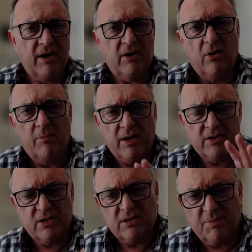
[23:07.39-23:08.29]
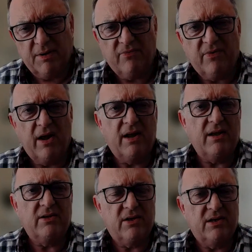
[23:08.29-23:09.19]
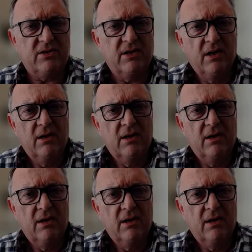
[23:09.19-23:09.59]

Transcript: economics, there's a bit of finance, there's